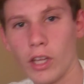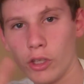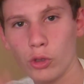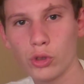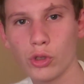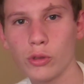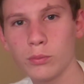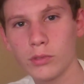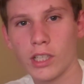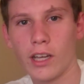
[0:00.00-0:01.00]
Hey
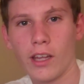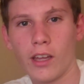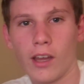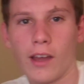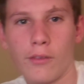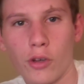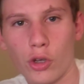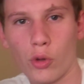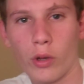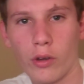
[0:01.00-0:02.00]
YouTube, today I have
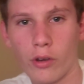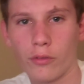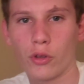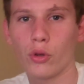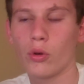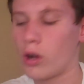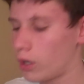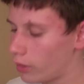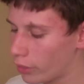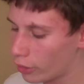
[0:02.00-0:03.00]
a quick review
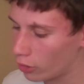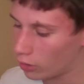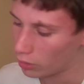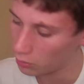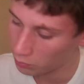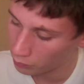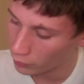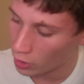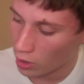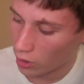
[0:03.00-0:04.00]
on the
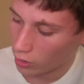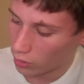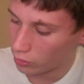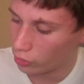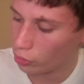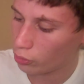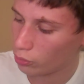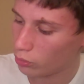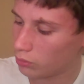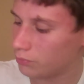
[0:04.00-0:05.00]

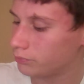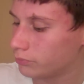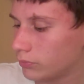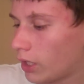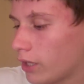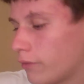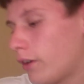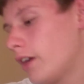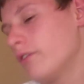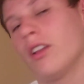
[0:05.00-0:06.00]
new Nike
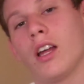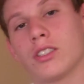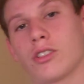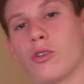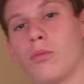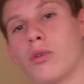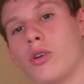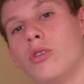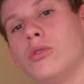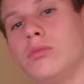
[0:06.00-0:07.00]
5 Elastico
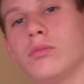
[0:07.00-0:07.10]
Pro.